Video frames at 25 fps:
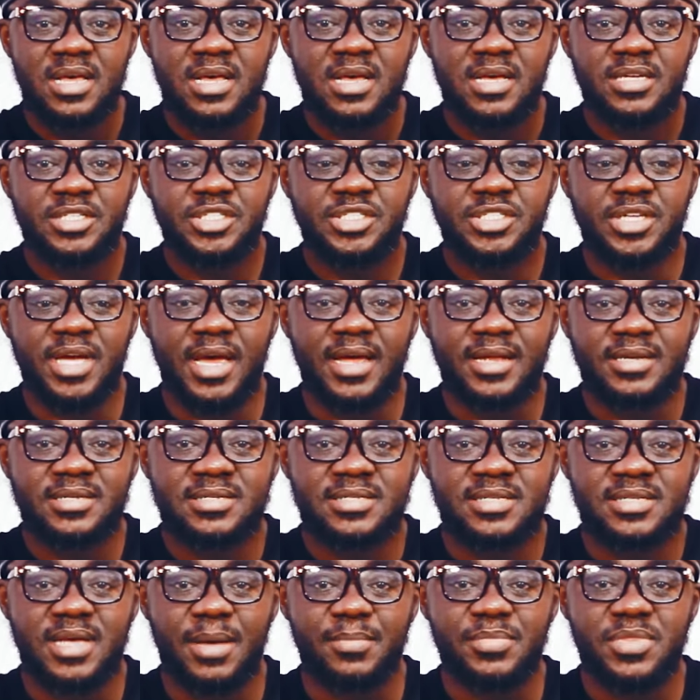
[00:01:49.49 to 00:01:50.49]
shared
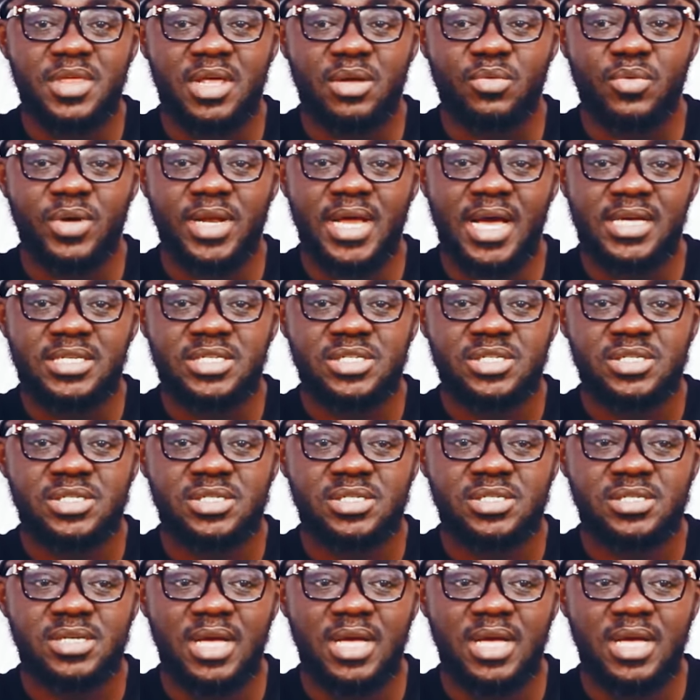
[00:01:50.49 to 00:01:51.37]
something with us,